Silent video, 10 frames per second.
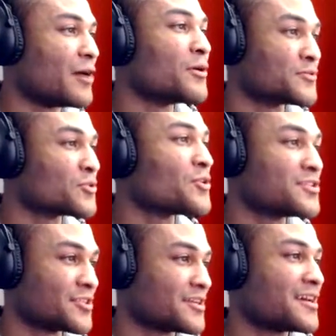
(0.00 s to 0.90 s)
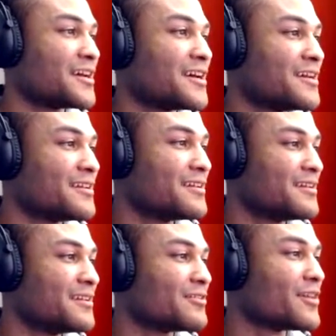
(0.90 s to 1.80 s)
I would have totally took uh,
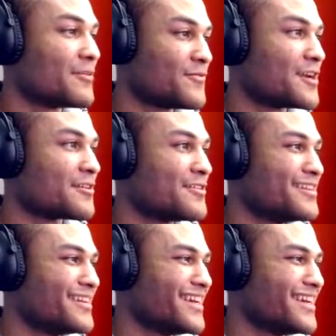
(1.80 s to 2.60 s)
life there.